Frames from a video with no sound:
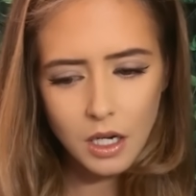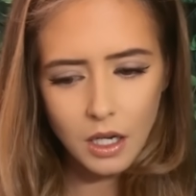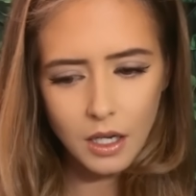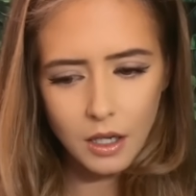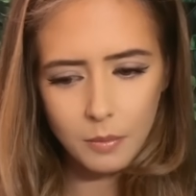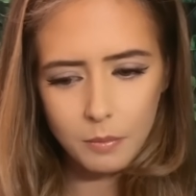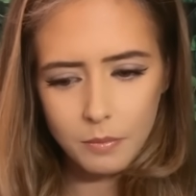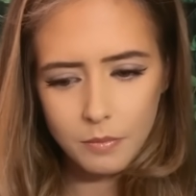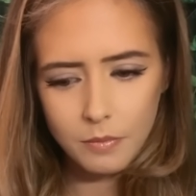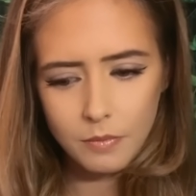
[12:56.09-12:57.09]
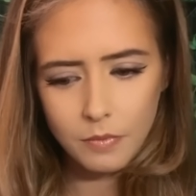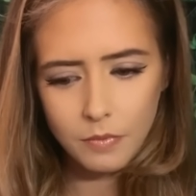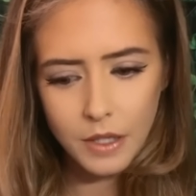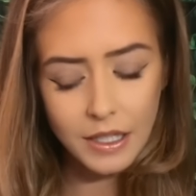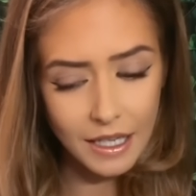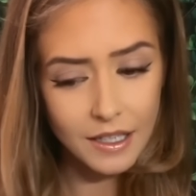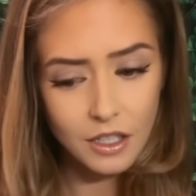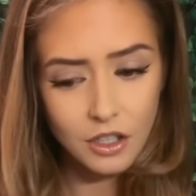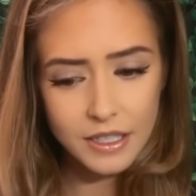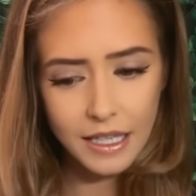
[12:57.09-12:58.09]
Yeah, it
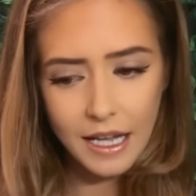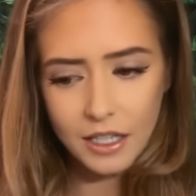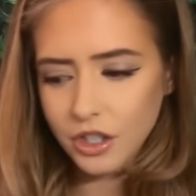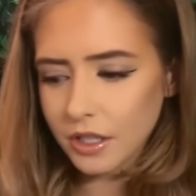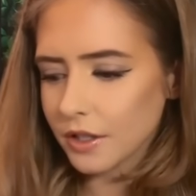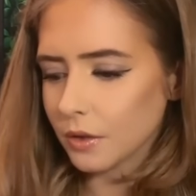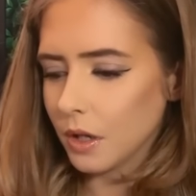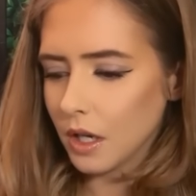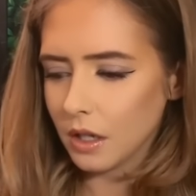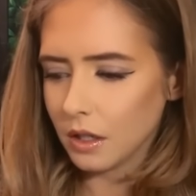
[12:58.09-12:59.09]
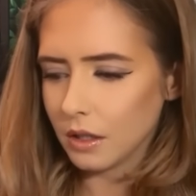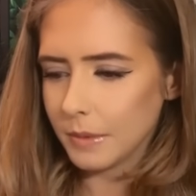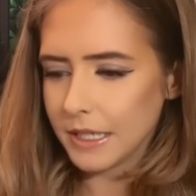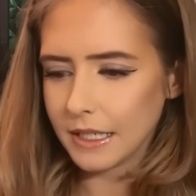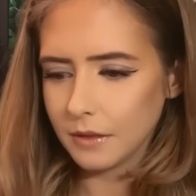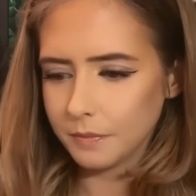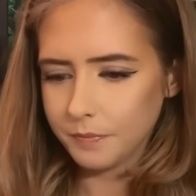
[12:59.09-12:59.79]
looks like action. So let me see.